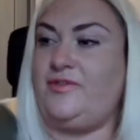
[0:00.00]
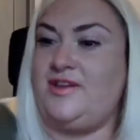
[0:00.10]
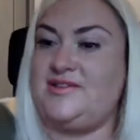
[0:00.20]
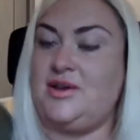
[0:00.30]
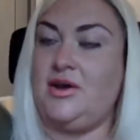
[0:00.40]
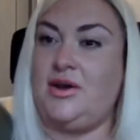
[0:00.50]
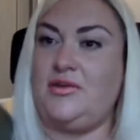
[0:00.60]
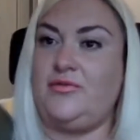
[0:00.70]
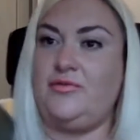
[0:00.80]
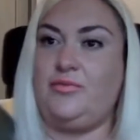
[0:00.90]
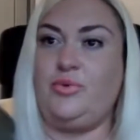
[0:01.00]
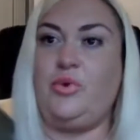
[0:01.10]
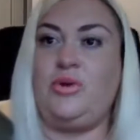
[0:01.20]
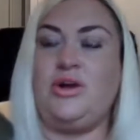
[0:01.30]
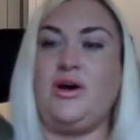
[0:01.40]
this kind of
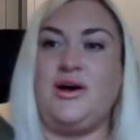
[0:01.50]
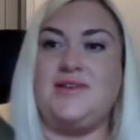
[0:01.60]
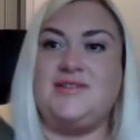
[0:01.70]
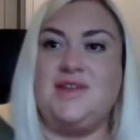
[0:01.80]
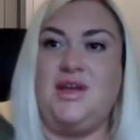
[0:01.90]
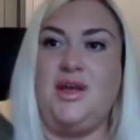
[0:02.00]
broadcast,